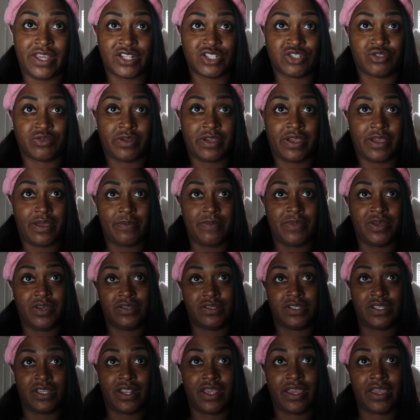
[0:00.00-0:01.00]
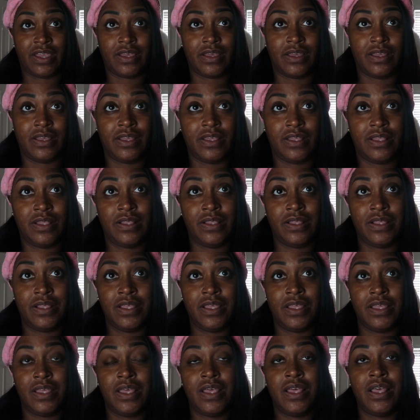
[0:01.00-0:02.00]
that treadmill today.
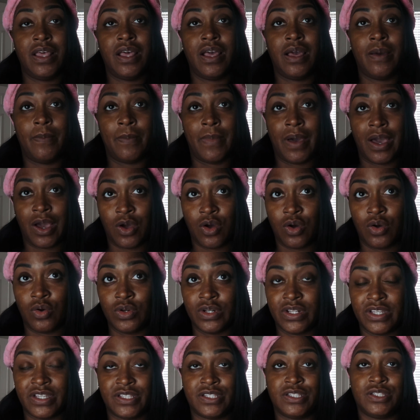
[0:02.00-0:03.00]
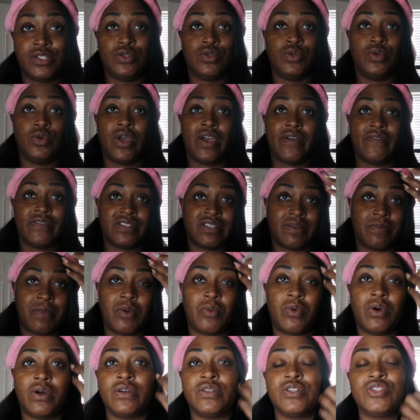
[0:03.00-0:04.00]
My goal is to do, every time I
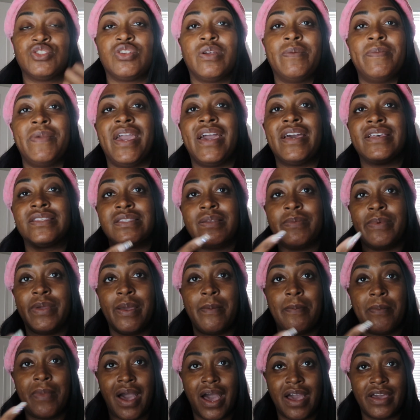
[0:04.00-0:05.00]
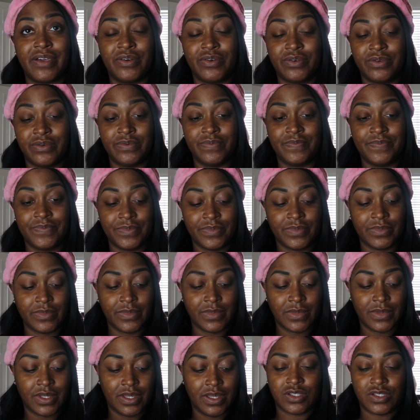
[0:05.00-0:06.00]
walk on the treadmill, it has to be a mile.
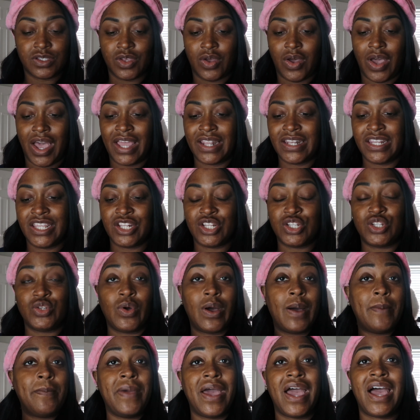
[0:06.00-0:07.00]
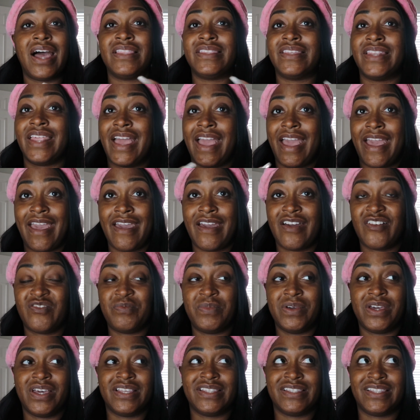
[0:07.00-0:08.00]
So I need to do a mile and a half
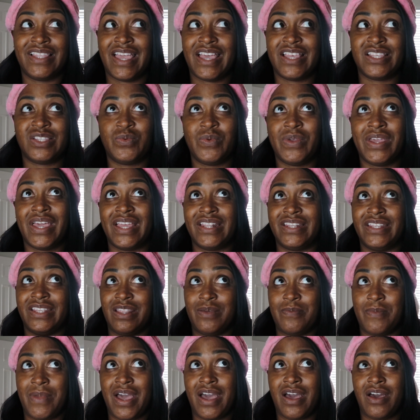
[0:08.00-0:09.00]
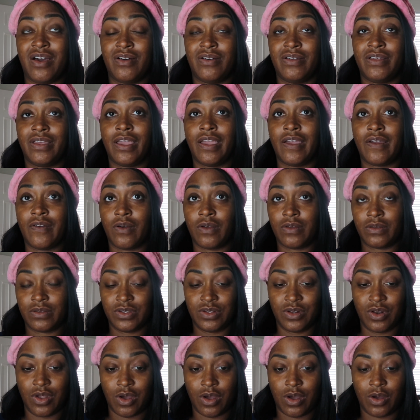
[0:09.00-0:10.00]
because last week I did a mile, uh,
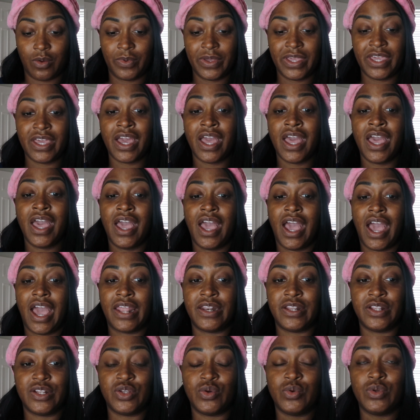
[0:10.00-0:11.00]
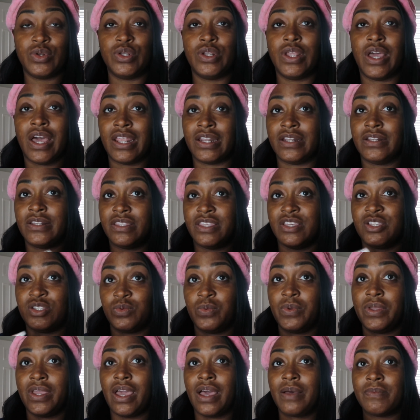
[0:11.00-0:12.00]
you know, all week. I need to do, on um, this
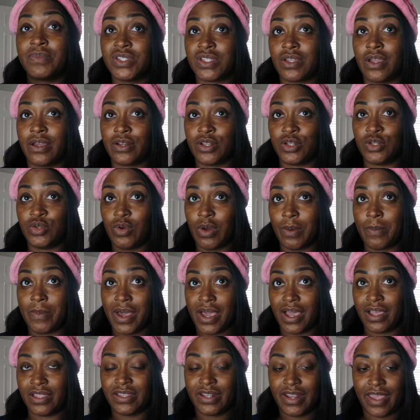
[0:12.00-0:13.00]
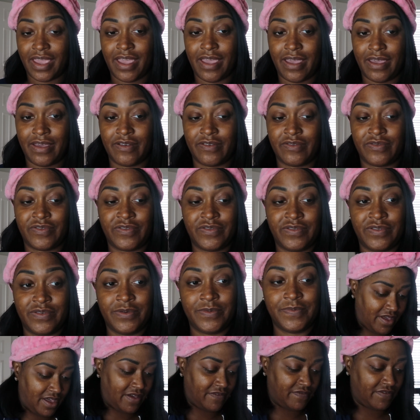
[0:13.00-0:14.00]
week I'm starting to do a mile and a half.
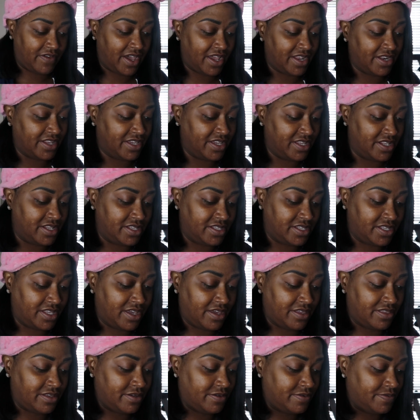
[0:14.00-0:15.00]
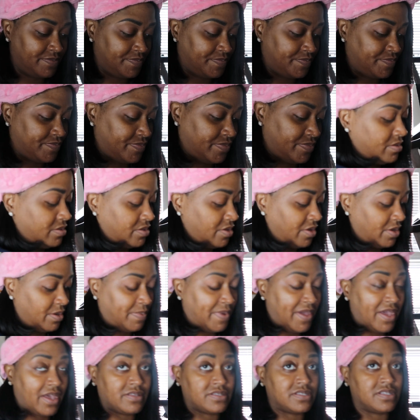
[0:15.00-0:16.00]
I have got to get it together. 30
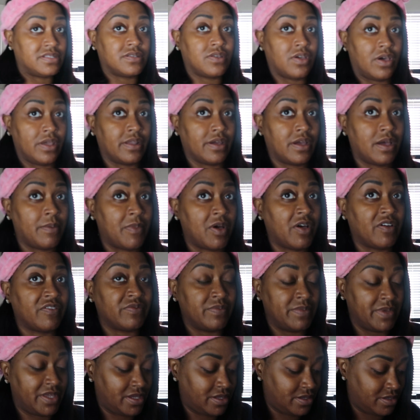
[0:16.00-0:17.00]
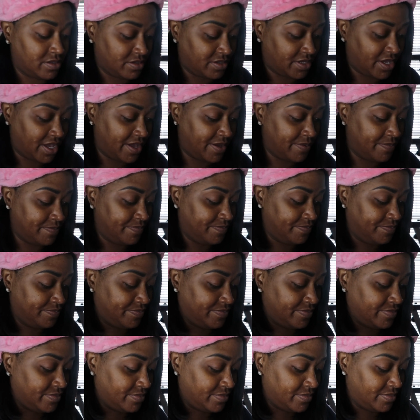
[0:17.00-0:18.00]
pounds is gonna come off me, okay?
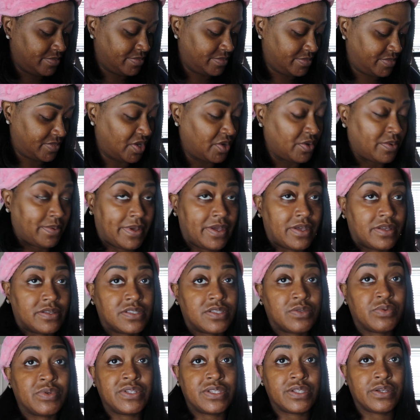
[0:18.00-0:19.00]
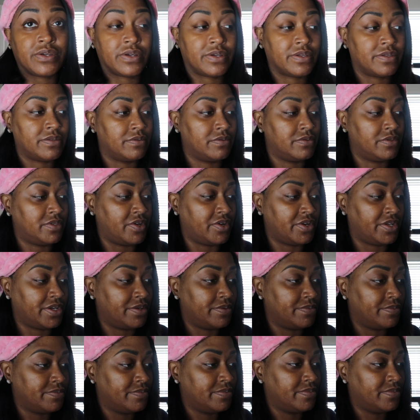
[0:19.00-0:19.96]
30 pounds, three zero, 30.